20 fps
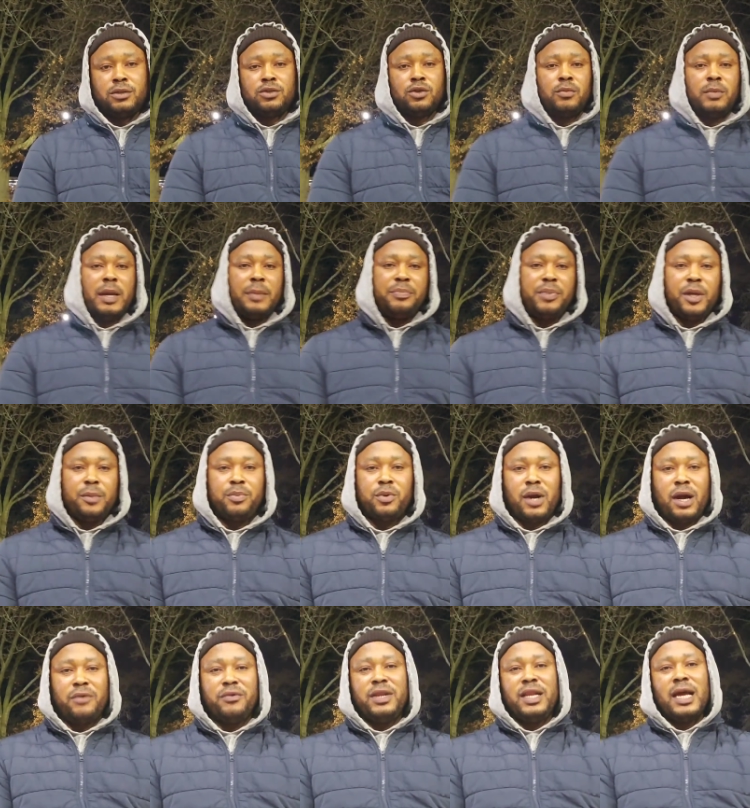so my
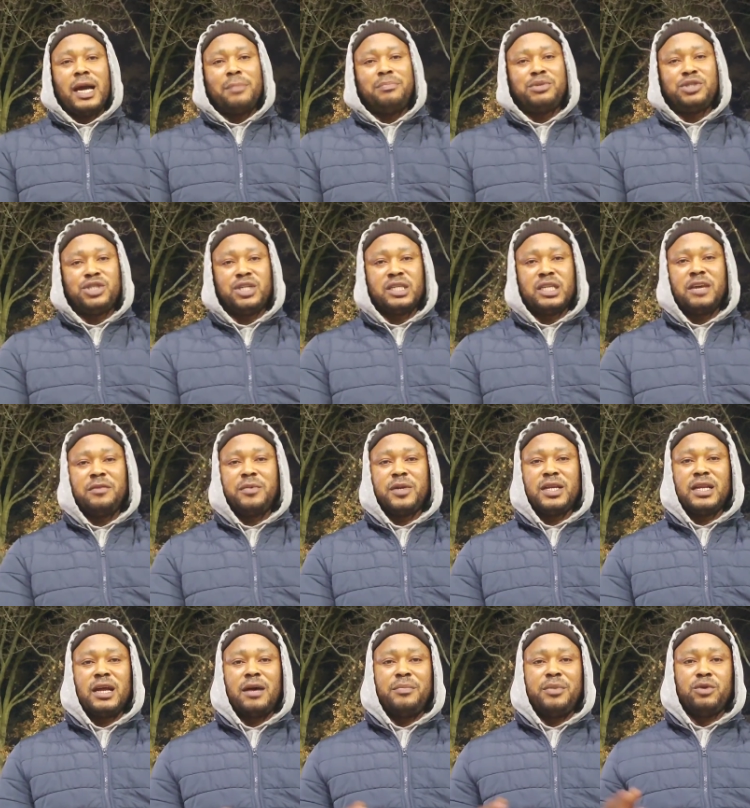people, I really appreciate
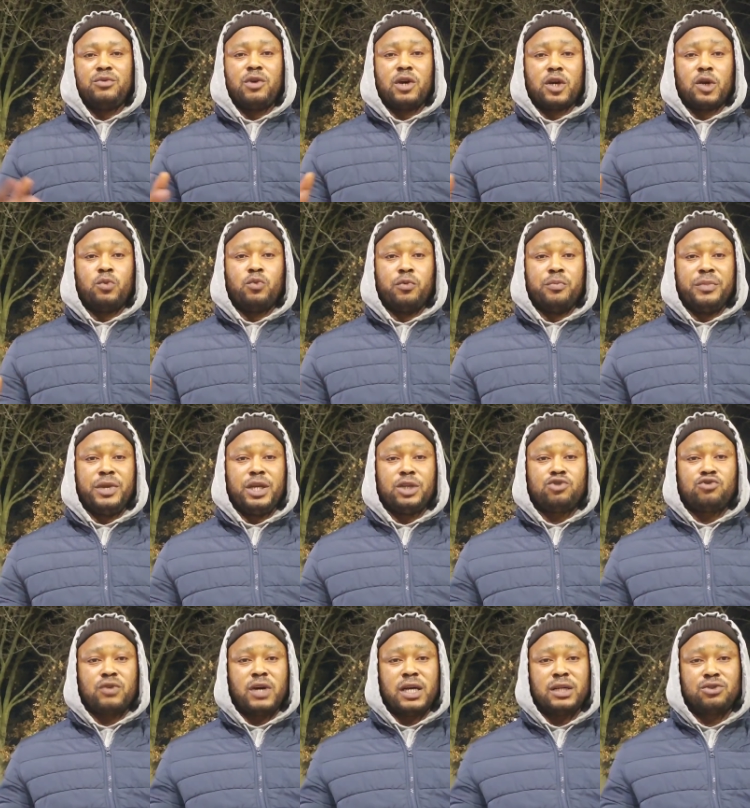everybody that have been working with me
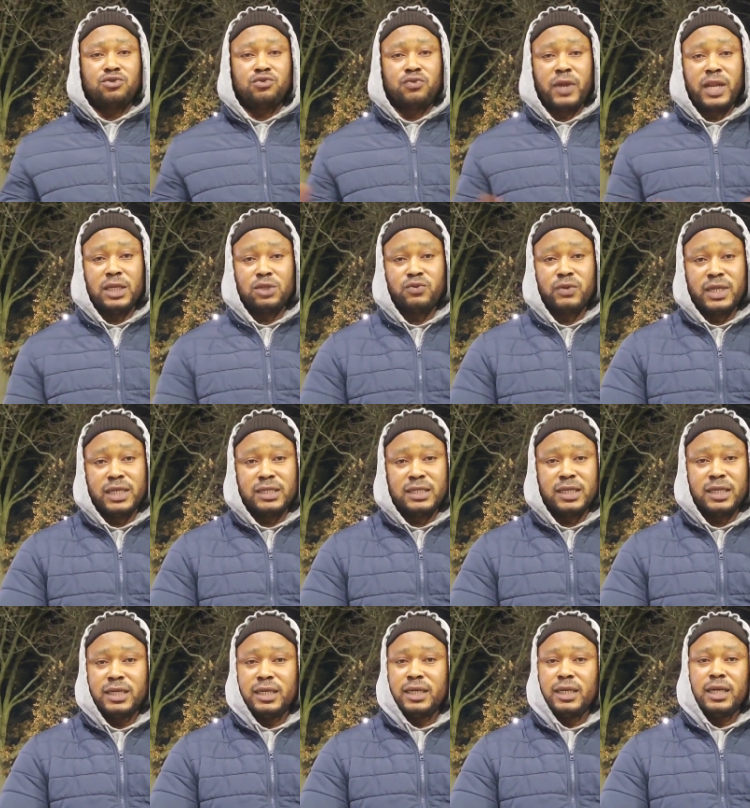throughout
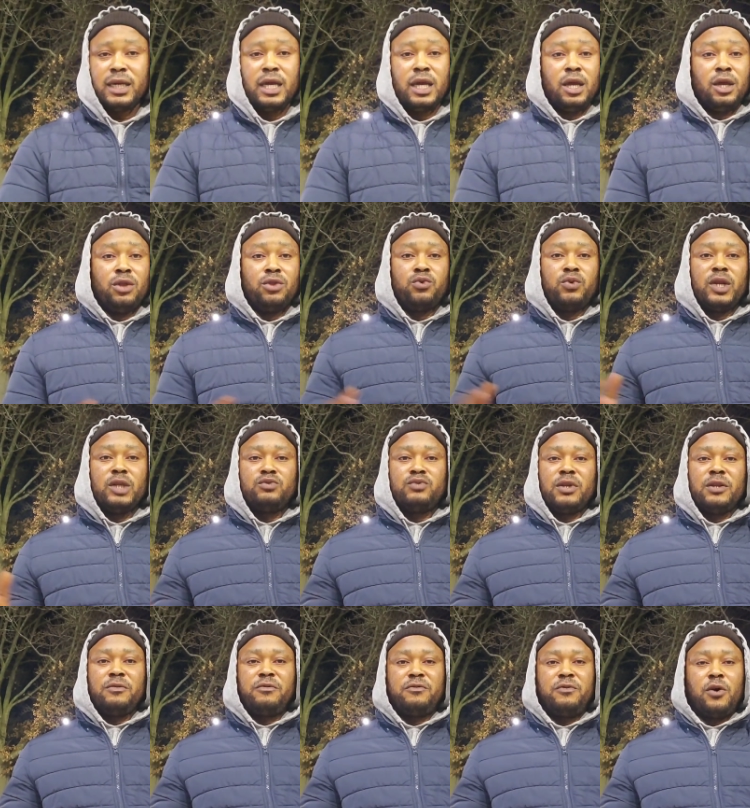2023.
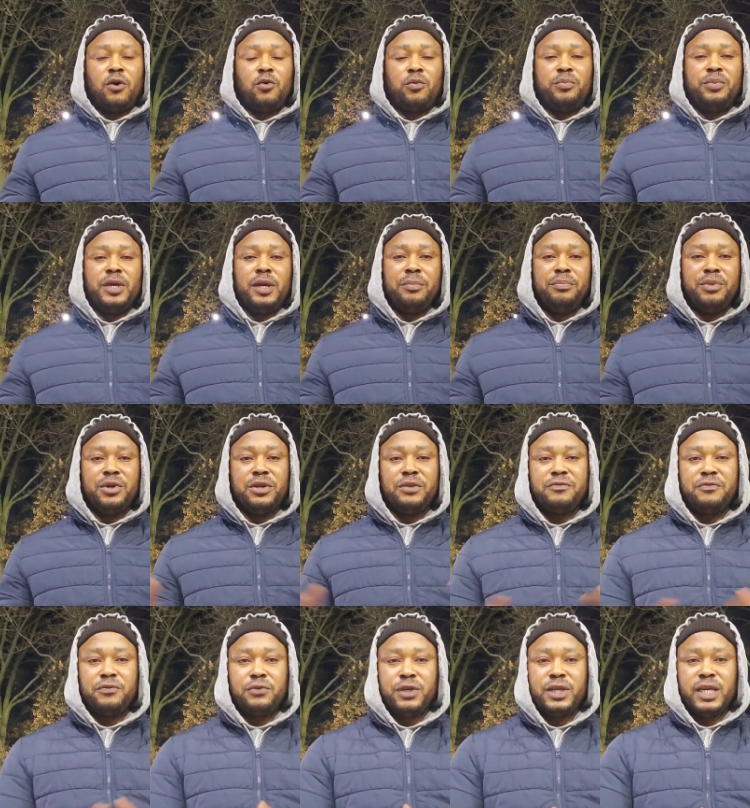2024 will be a
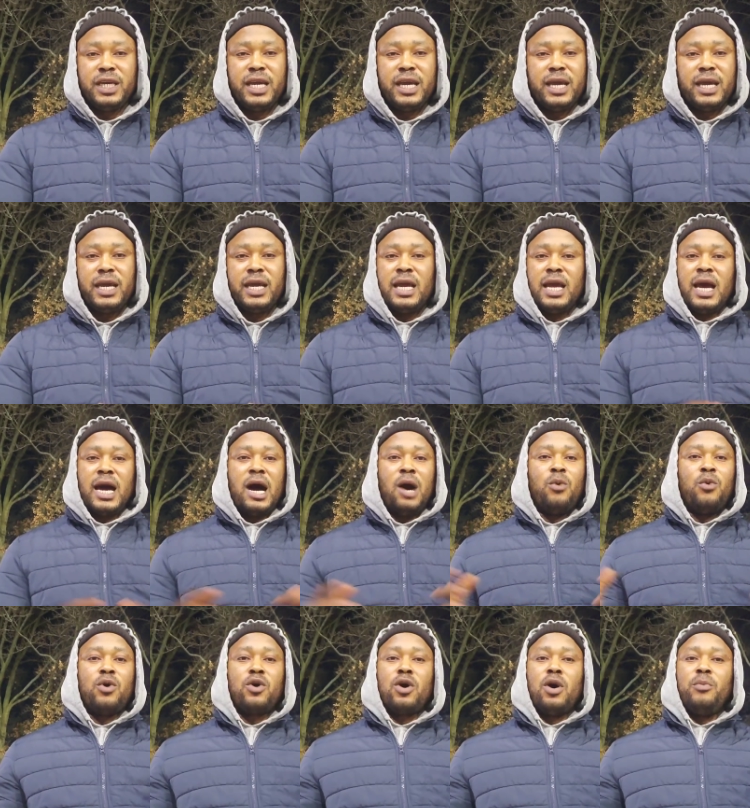beautiful year. I
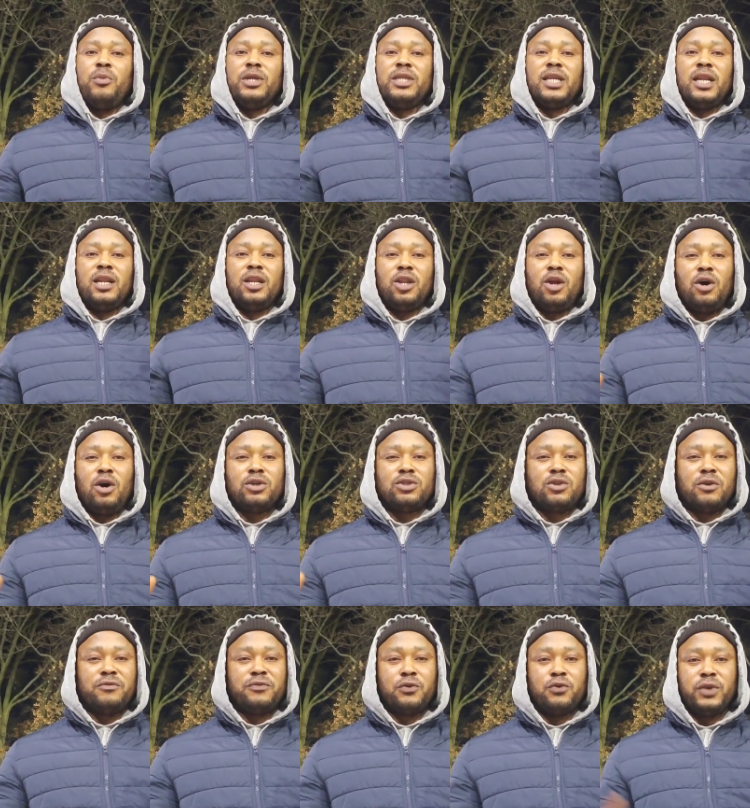will come with a
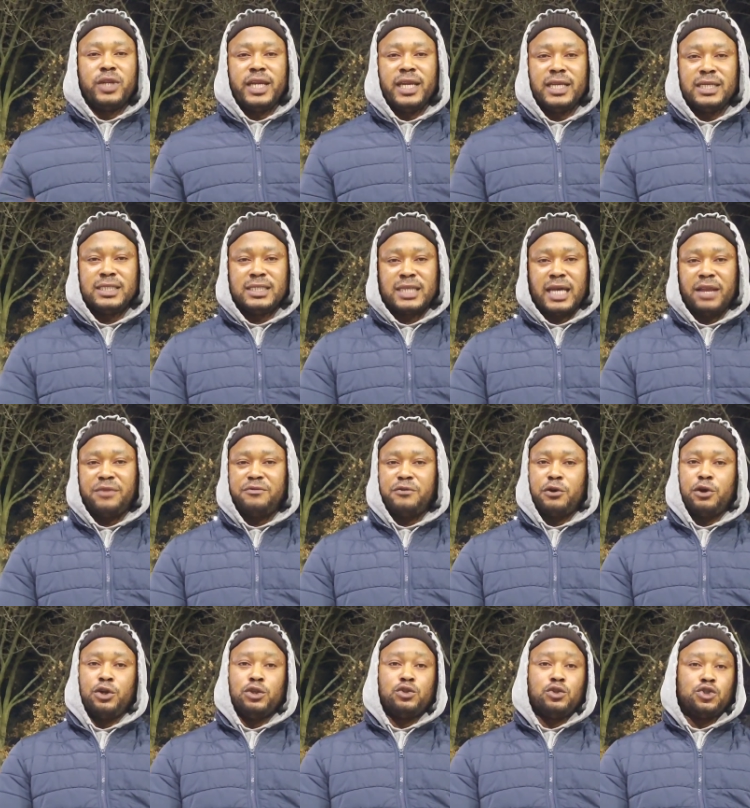lot of good insight
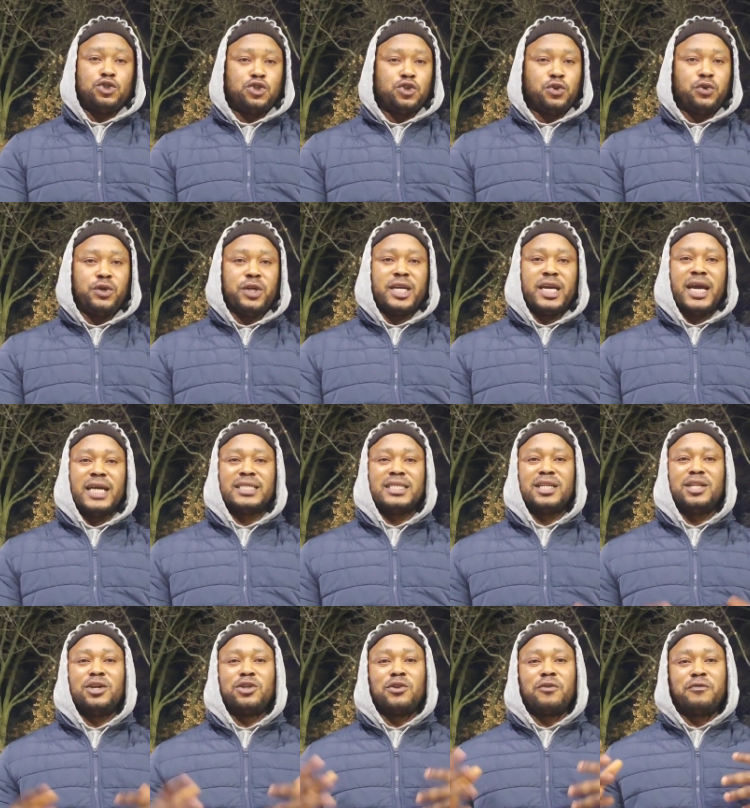for you to show you guys
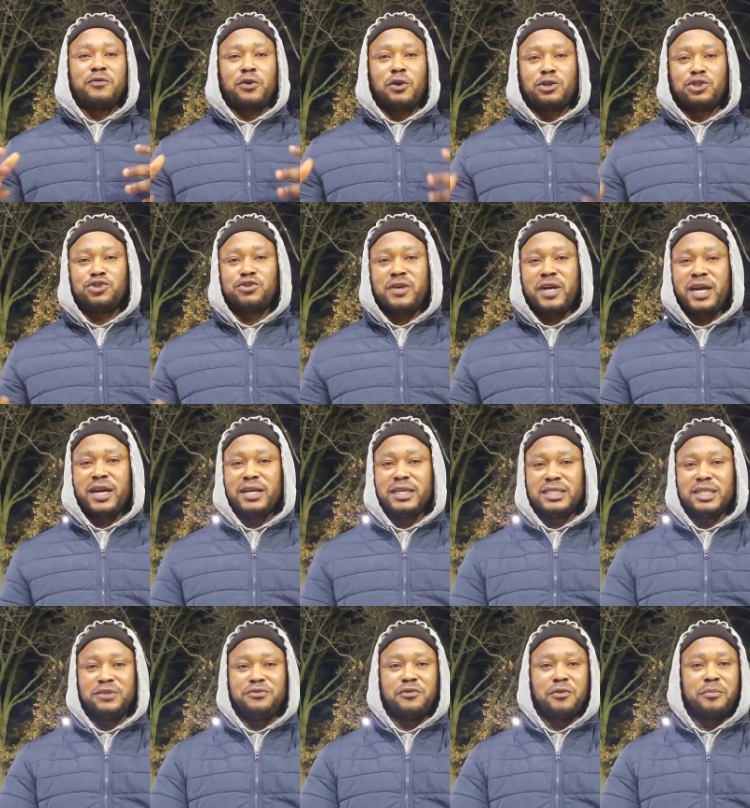a lot of cultural
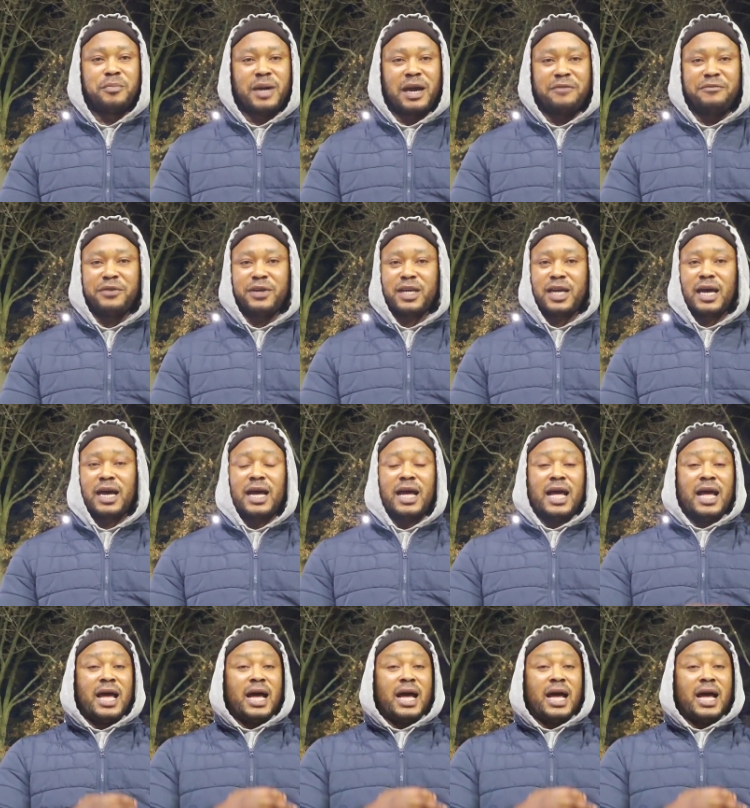heritage from Africa